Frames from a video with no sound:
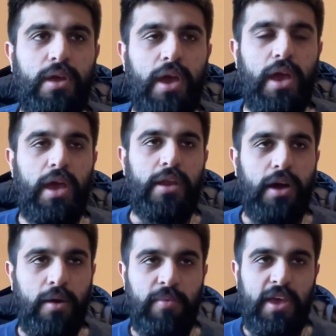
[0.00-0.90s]
and
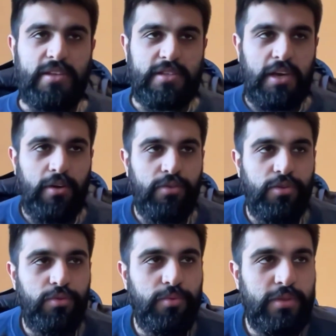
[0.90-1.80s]
I'm here to tell
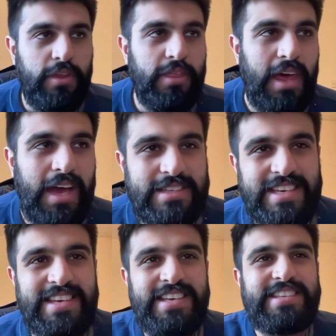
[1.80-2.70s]
you that that
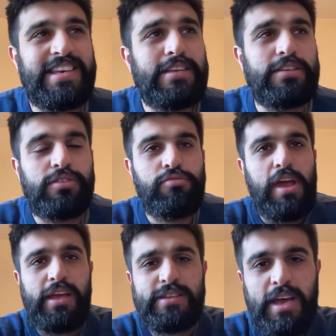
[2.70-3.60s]
is
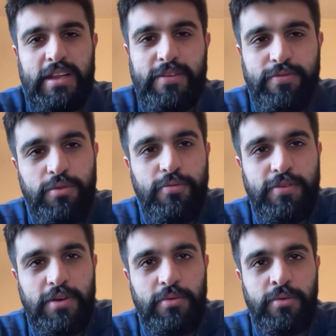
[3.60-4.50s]
incorrect. And if you
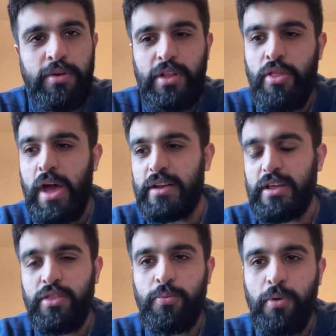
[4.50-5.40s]
feel
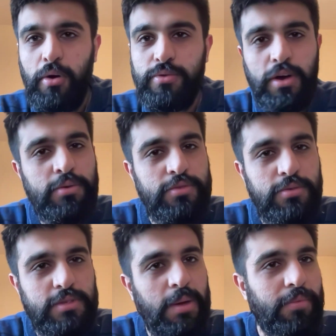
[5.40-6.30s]
that the world owes
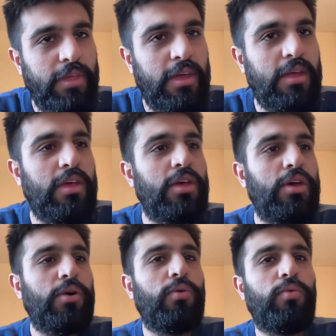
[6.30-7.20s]
you something,
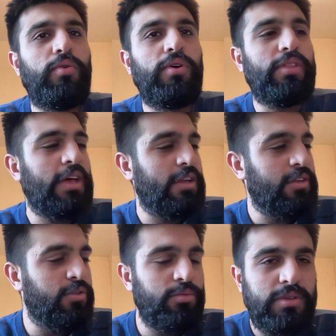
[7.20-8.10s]
or that
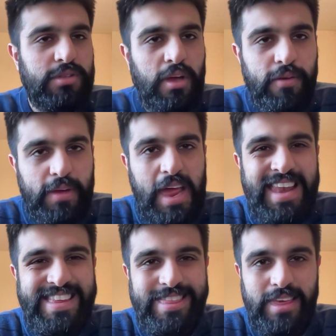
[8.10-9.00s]
you deserve
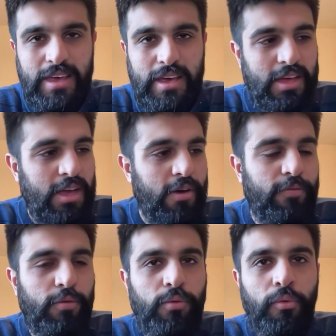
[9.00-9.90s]
anything
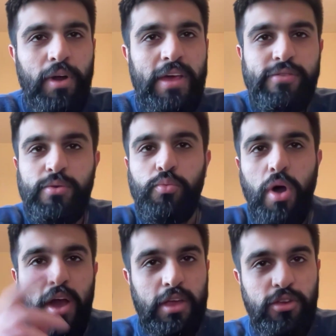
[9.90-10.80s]
for whatever
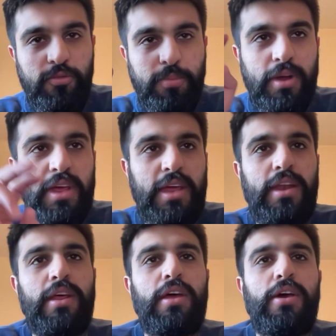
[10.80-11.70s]
work you've put
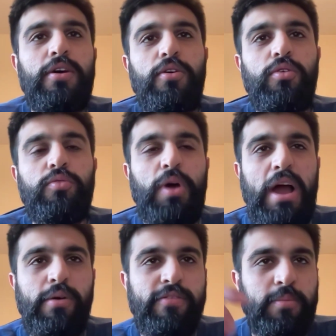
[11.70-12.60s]
in, or
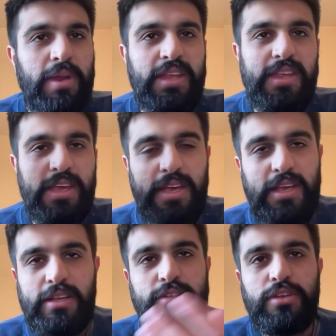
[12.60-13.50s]
however many
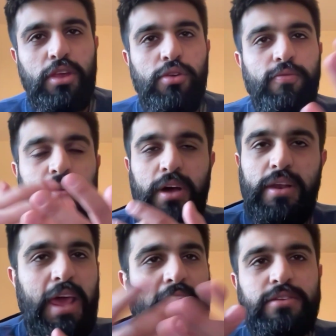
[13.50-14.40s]
years you've
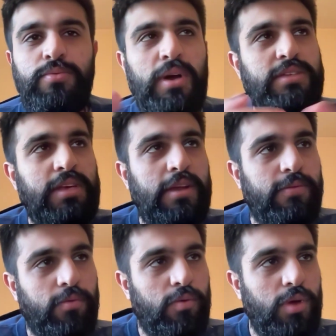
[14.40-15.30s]
done XYZ
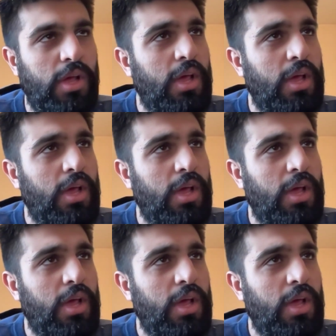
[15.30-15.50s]
for,